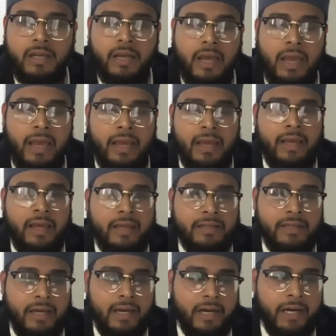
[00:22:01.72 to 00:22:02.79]
And,
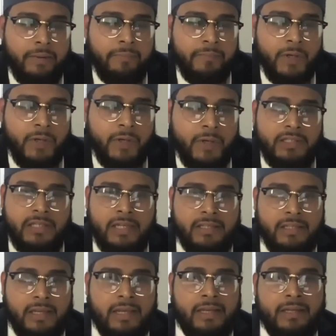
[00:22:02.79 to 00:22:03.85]

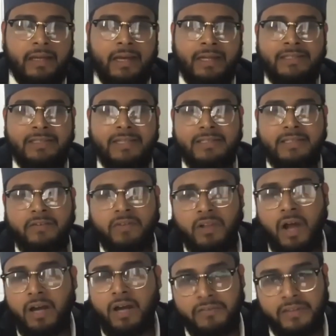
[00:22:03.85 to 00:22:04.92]
it consists of a
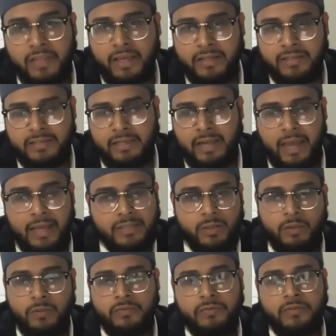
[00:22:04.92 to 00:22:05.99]
lot of things. Like, as
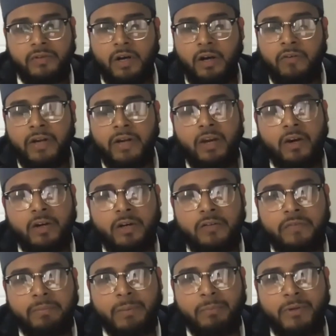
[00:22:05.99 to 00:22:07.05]
you already heard
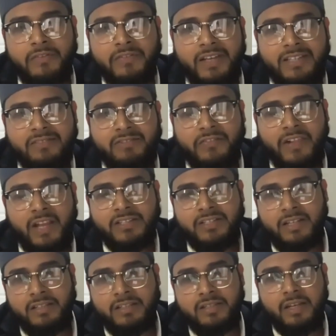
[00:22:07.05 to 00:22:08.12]
from the previous
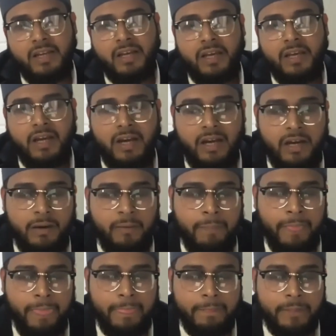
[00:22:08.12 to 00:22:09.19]
reflections,
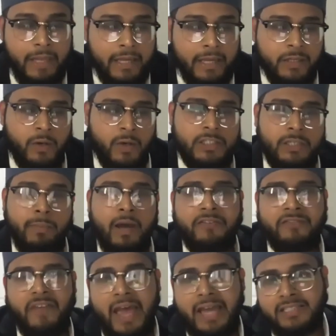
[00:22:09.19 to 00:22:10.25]
that, you know, it's about
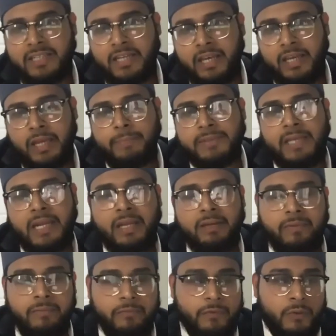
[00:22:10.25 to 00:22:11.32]
fasting, abstaining
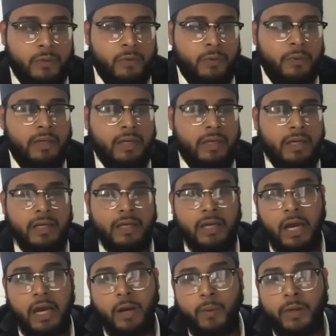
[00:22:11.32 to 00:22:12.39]
from food,
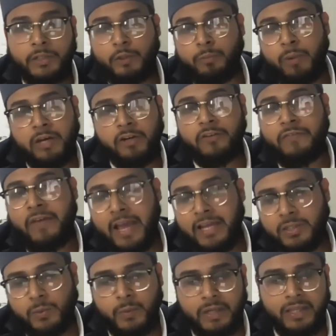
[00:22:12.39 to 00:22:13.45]
what you break your
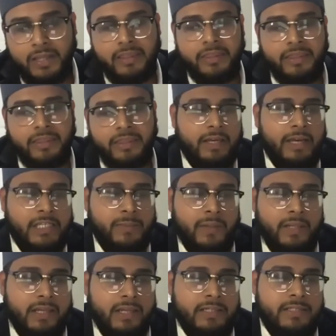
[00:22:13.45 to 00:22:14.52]
fast with, as
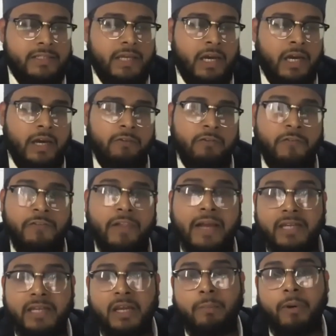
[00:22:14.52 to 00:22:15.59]
well as
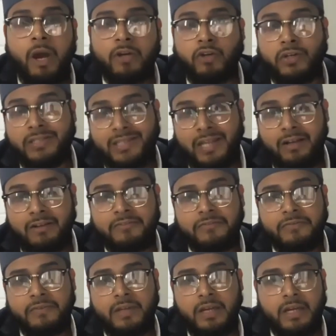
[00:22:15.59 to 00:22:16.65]
reflecting upon yourself.
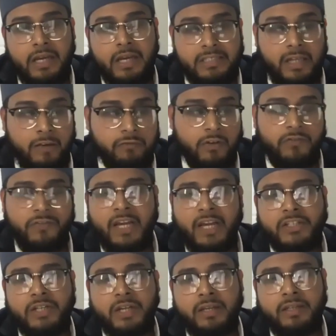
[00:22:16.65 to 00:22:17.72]

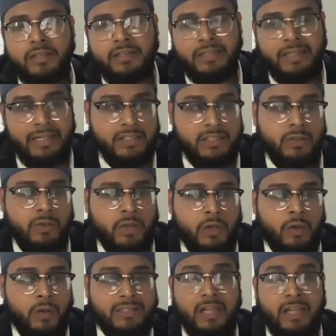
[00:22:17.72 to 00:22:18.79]
Self-reflection leads to, you
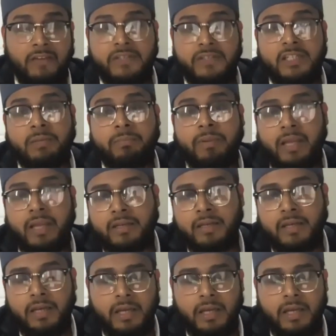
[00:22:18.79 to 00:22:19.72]
know, self-discipline.